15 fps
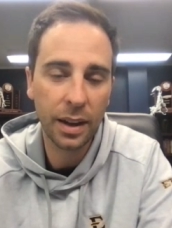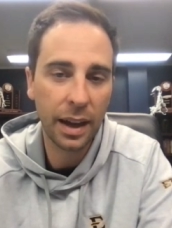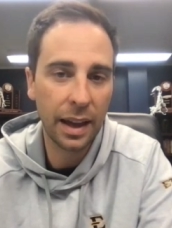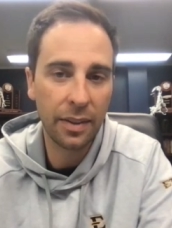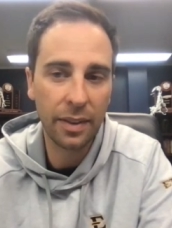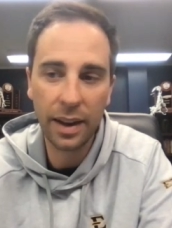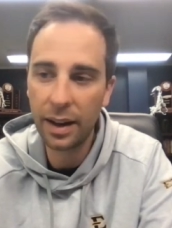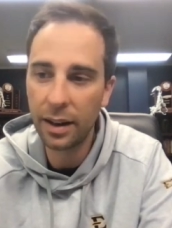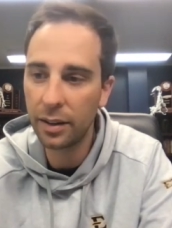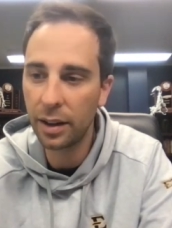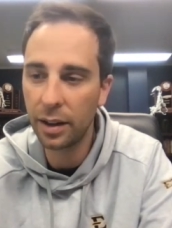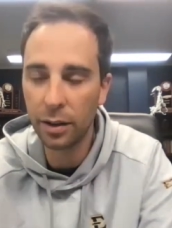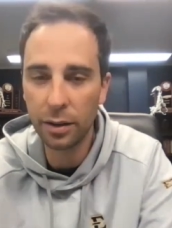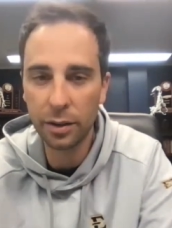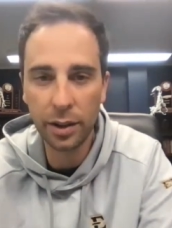and they're
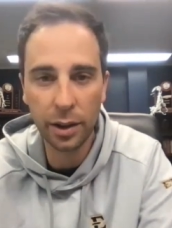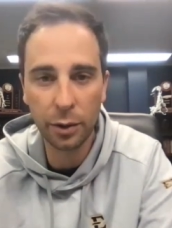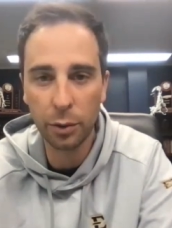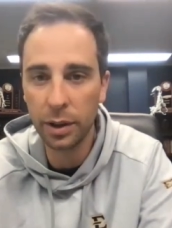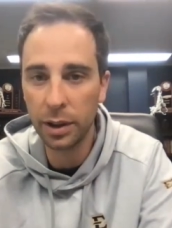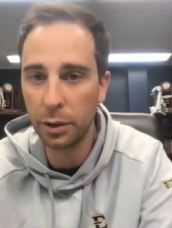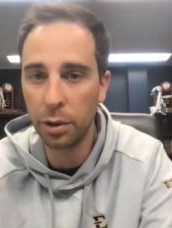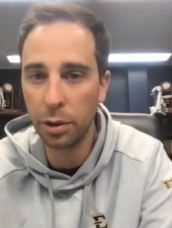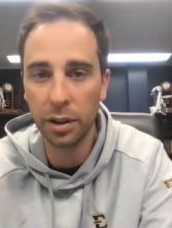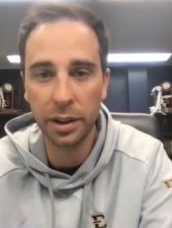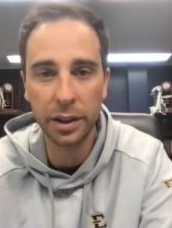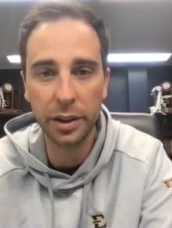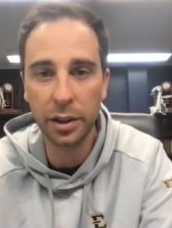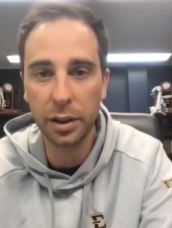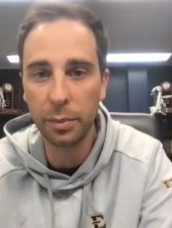they're they're really
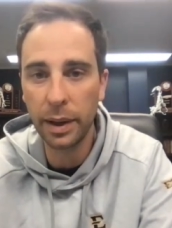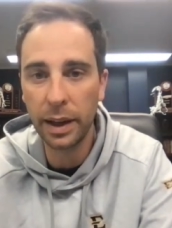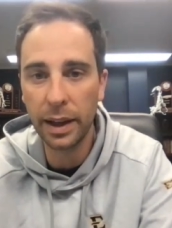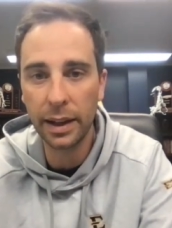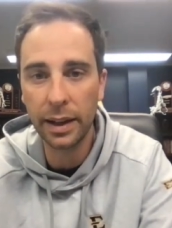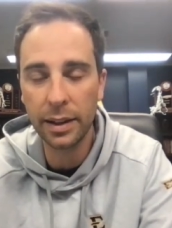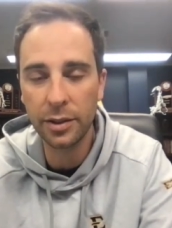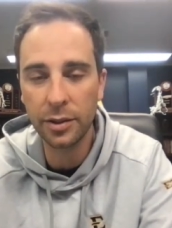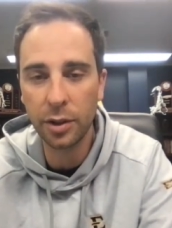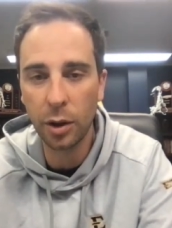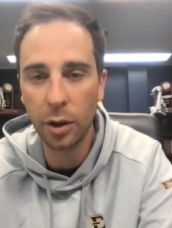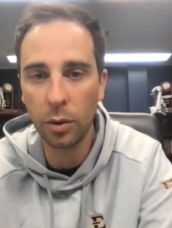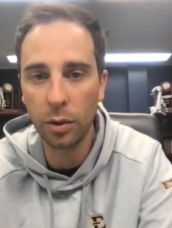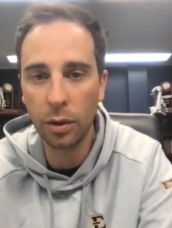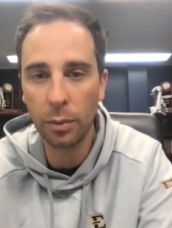really good, man. And
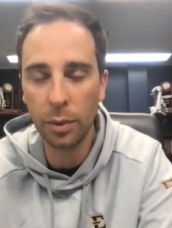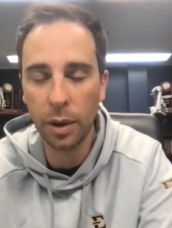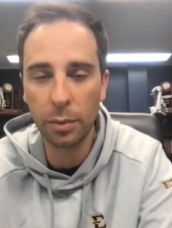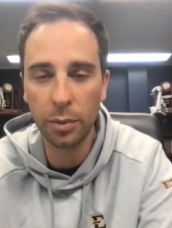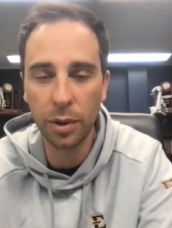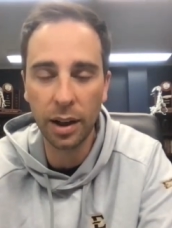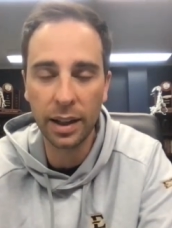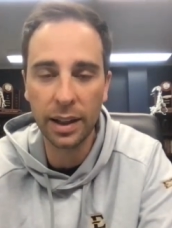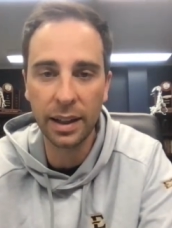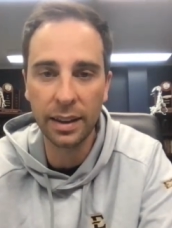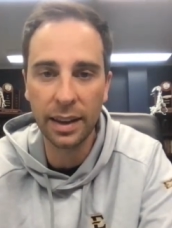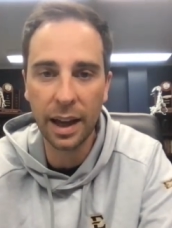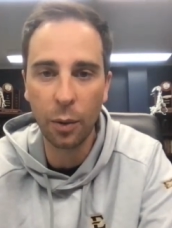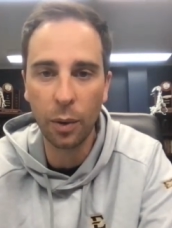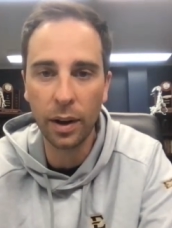so I'm I'm lucky in
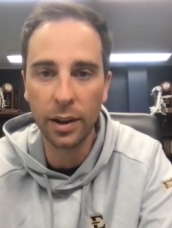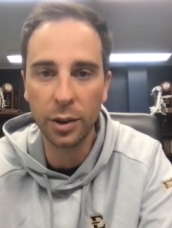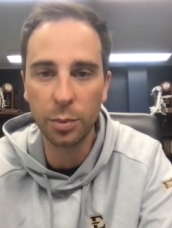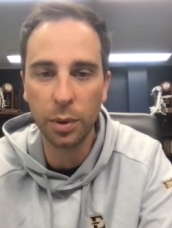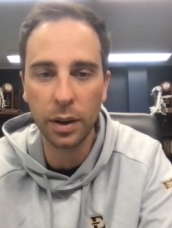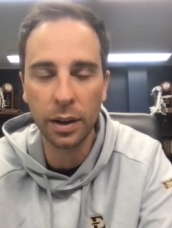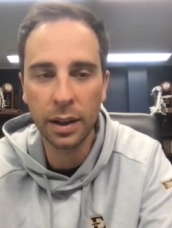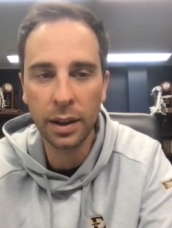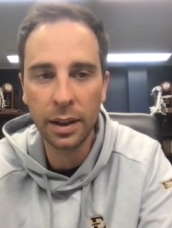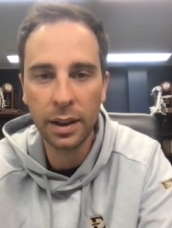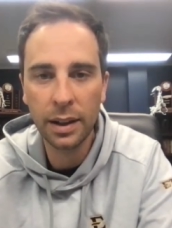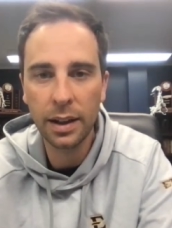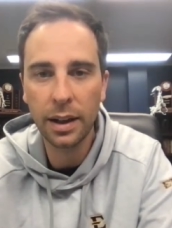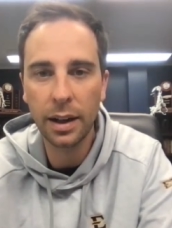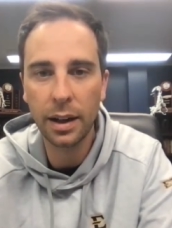that ways. But
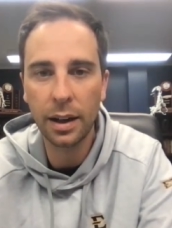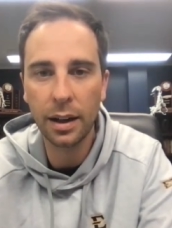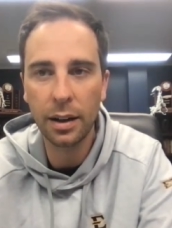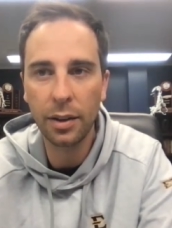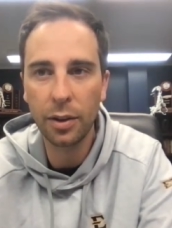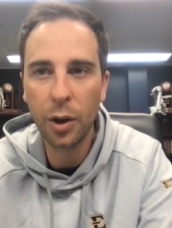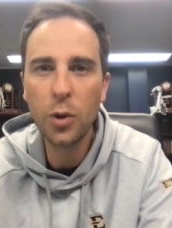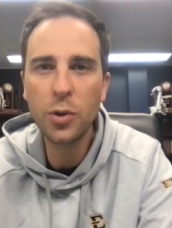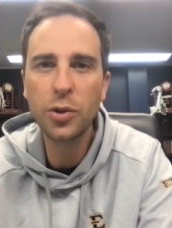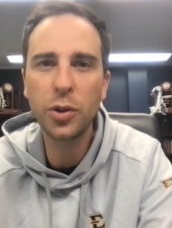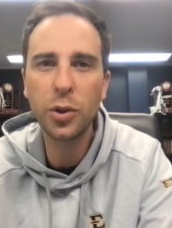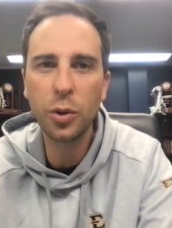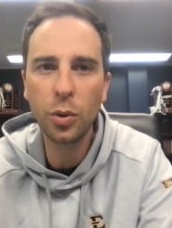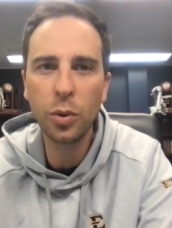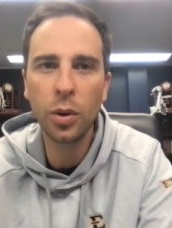uh, those
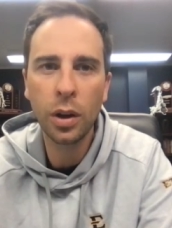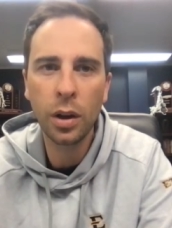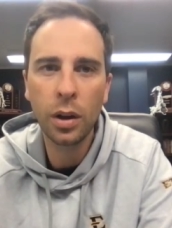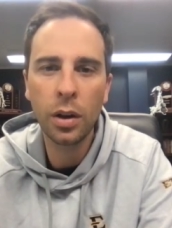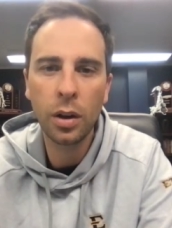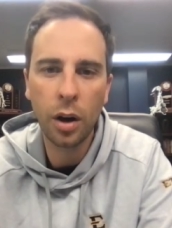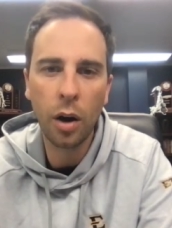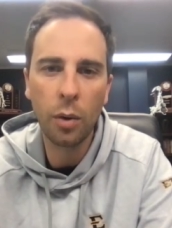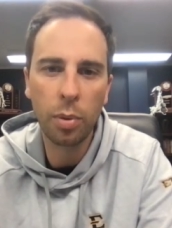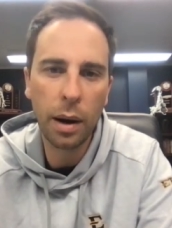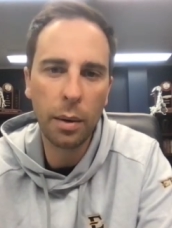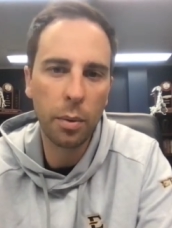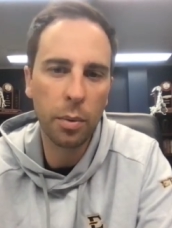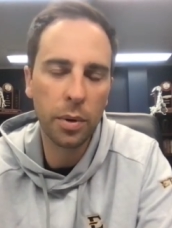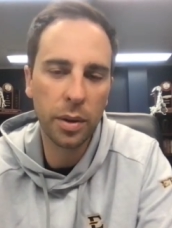two are
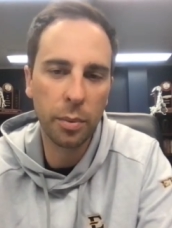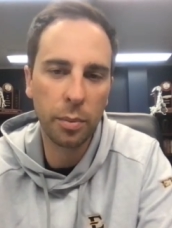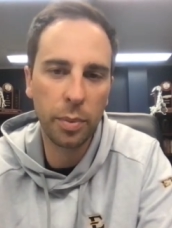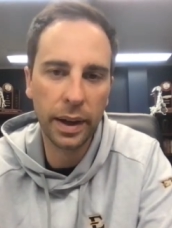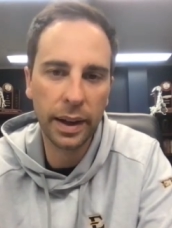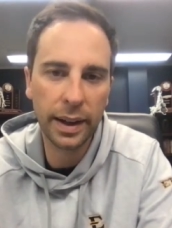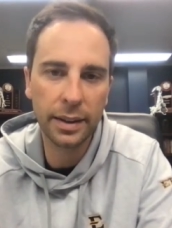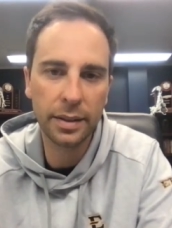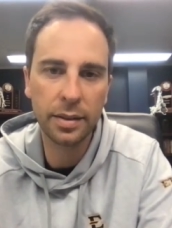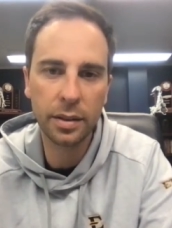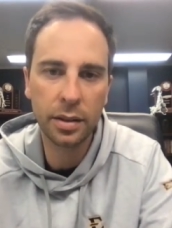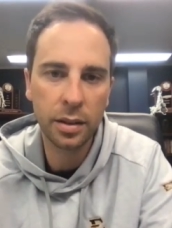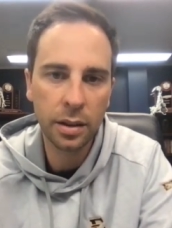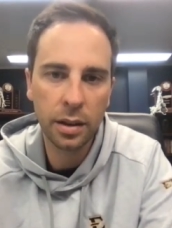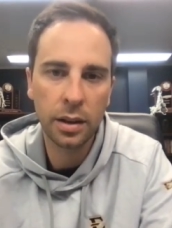probably the
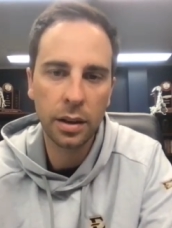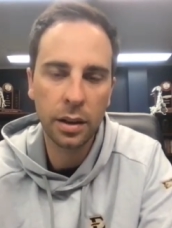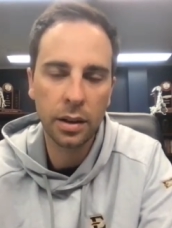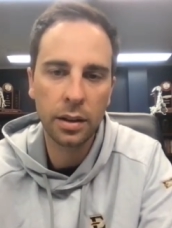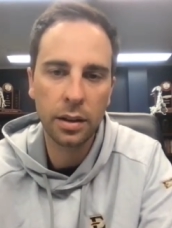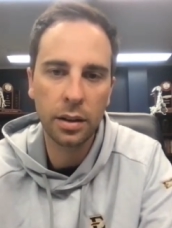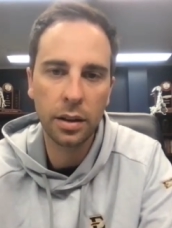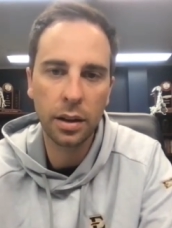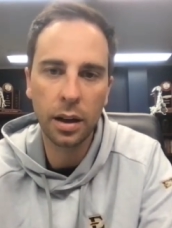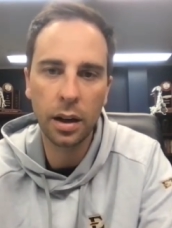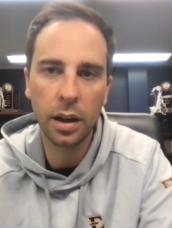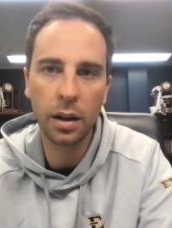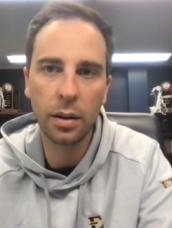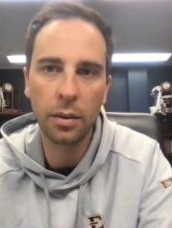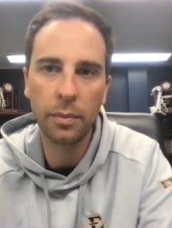biggest,
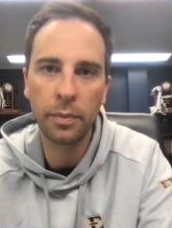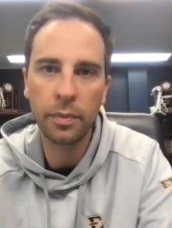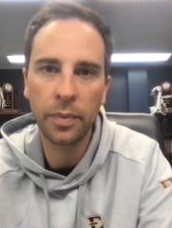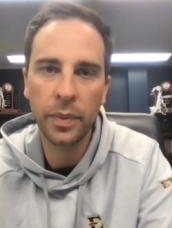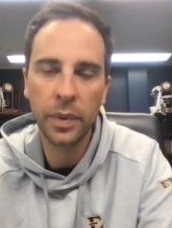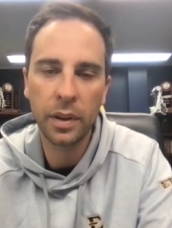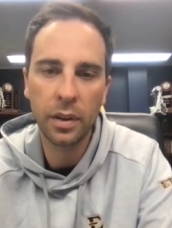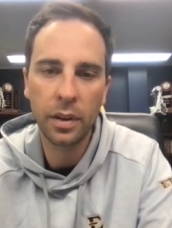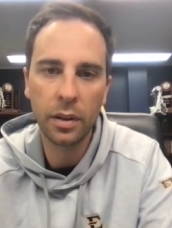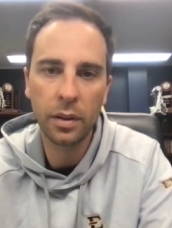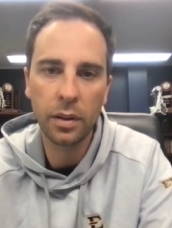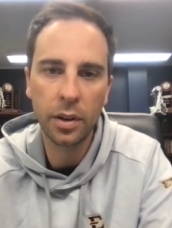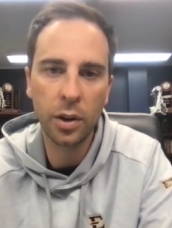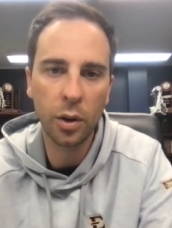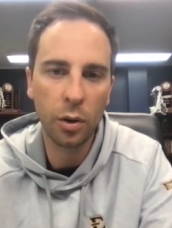um,
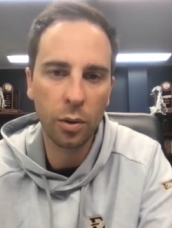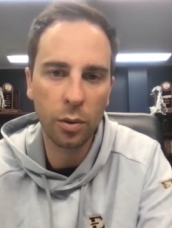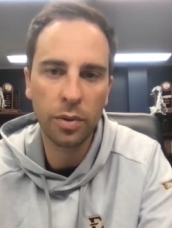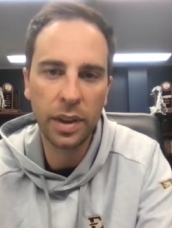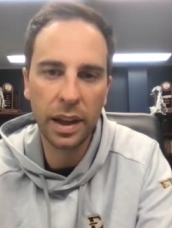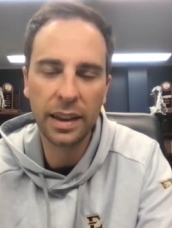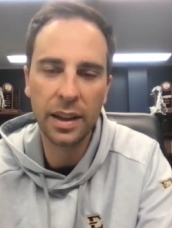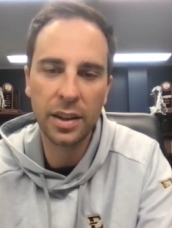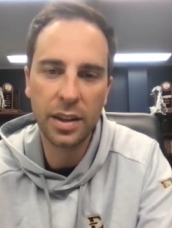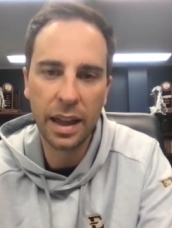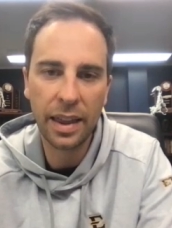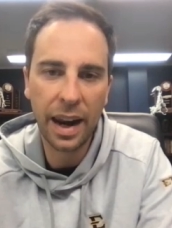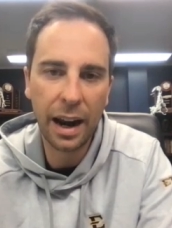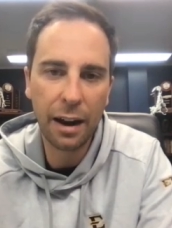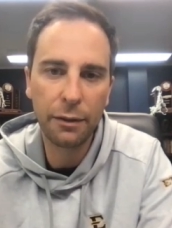you know, thing that
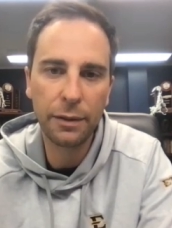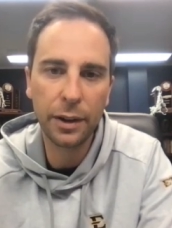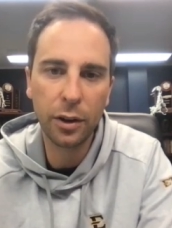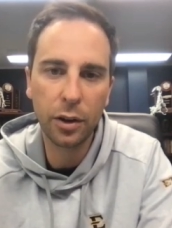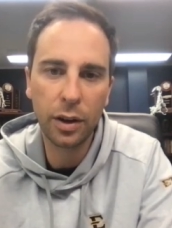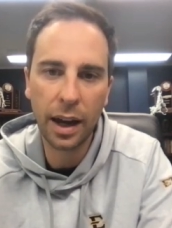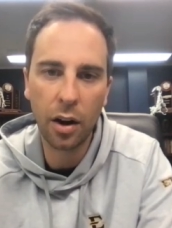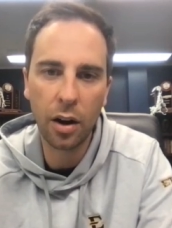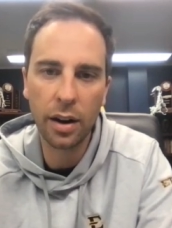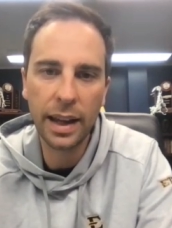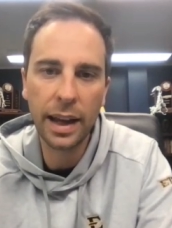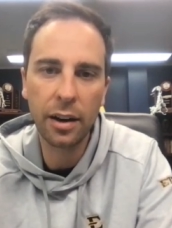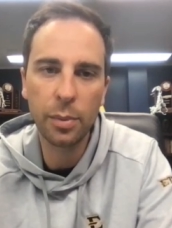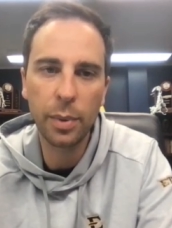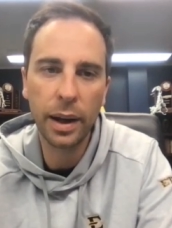that I feel kind of on a
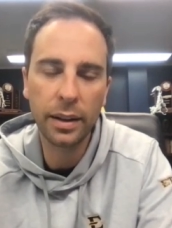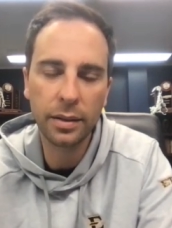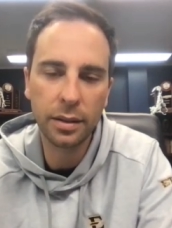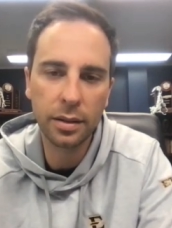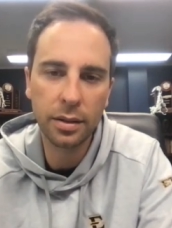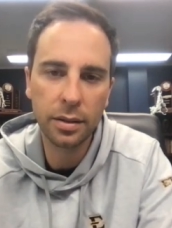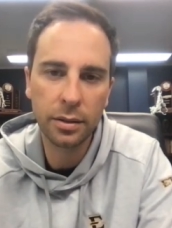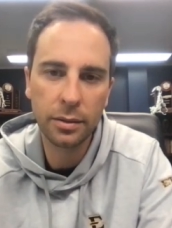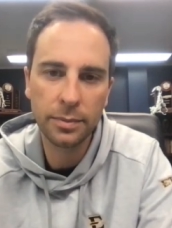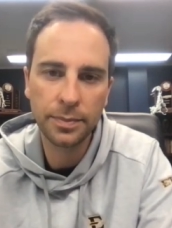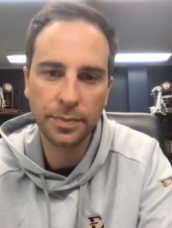daily basis.